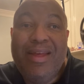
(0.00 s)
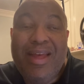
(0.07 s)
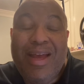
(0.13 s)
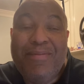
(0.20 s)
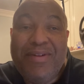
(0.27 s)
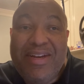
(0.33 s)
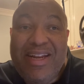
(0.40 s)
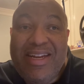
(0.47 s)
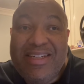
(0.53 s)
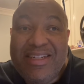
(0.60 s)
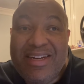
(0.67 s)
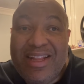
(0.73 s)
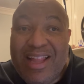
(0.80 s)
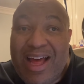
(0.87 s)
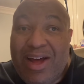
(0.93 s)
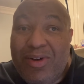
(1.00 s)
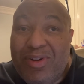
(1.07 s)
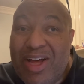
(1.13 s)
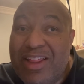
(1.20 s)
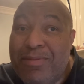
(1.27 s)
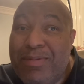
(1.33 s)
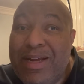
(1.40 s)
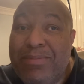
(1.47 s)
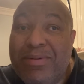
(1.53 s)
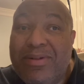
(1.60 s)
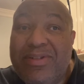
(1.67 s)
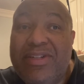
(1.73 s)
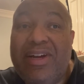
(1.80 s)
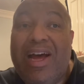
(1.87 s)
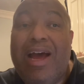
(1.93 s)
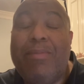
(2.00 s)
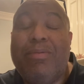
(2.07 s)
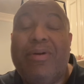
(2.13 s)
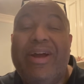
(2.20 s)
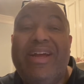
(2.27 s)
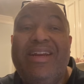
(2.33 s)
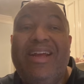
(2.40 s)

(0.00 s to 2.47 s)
And we need to allow other people to operate